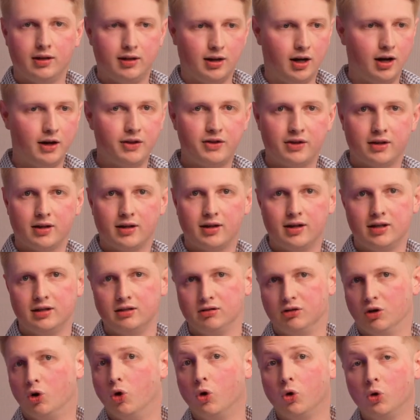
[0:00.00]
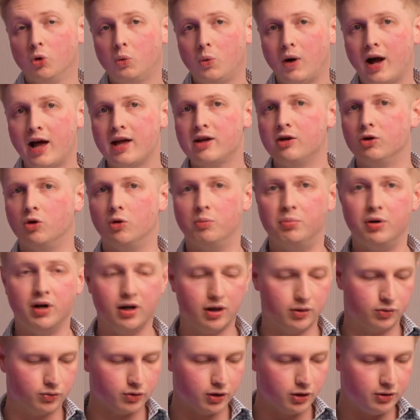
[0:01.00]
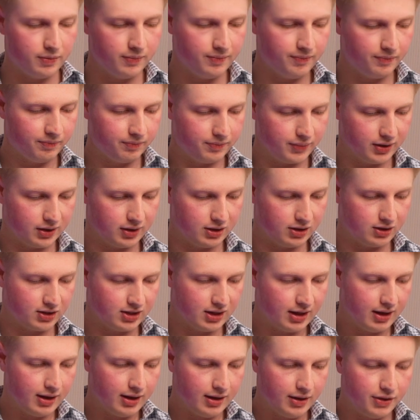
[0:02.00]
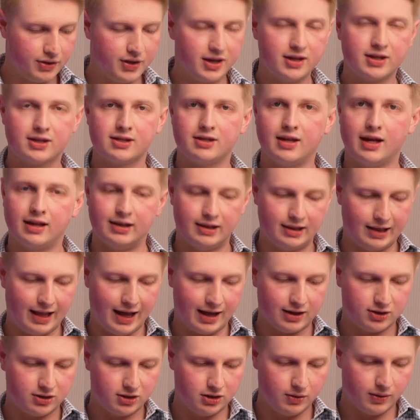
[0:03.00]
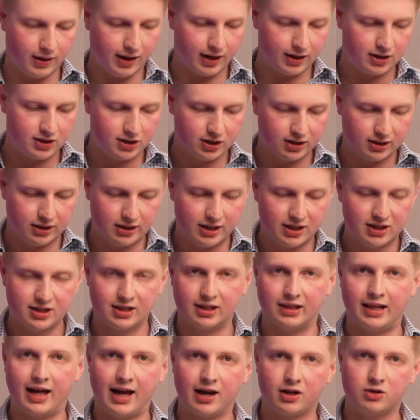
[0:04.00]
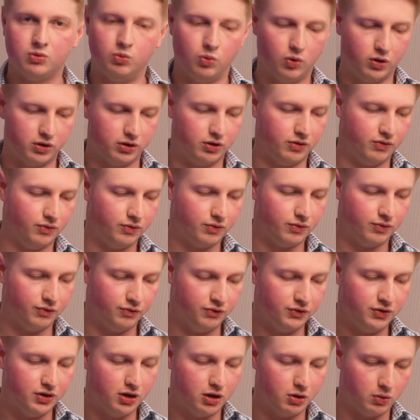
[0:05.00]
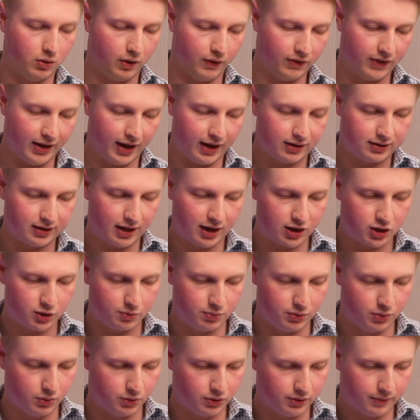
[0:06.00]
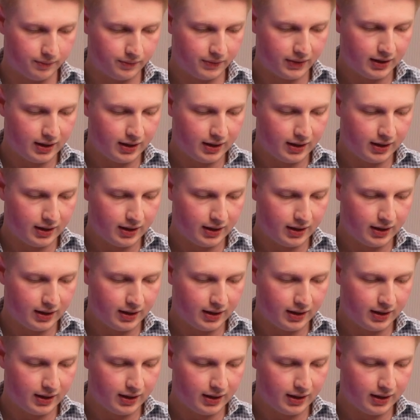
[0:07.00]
either in your hallway or per room, because this then lets you actually select what you view on that dashboard.